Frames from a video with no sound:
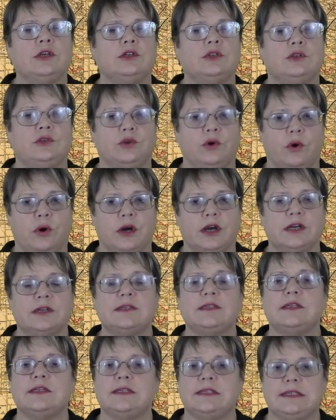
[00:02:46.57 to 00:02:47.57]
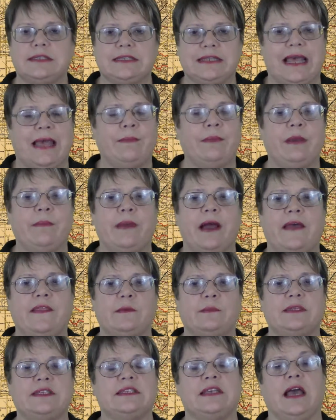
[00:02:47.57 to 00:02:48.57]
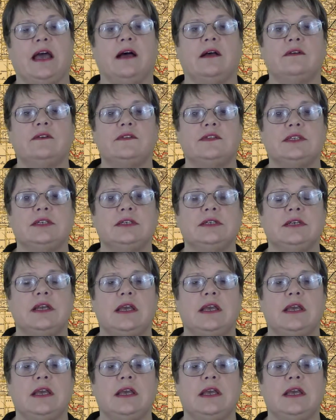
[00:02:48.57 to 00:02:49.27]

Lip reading: Doors slamming by themselves,